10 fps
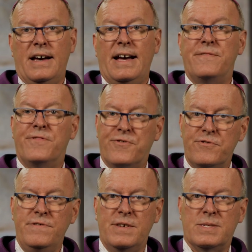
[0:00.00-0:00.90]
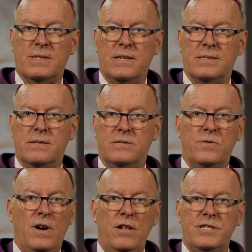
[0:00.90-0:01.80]
and through this season
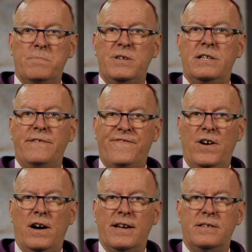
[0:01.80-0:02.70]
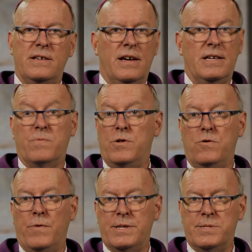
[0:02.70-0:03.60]
to ultimately find, as we
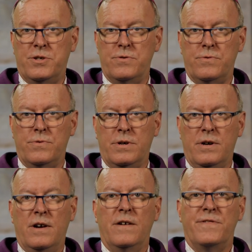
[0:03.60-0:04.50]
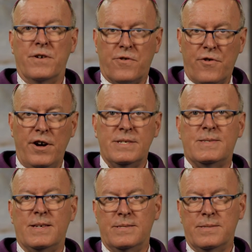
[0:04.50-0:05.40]
always do, the
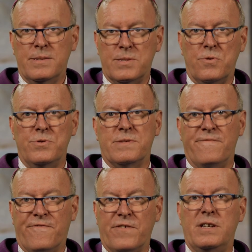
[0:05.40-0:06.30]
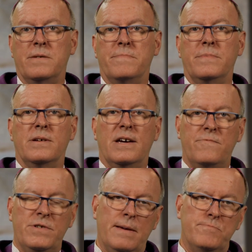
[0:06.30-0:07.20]
cross as the source of freedom
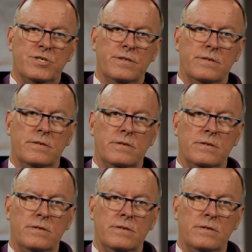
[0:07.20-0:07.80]
and redemption.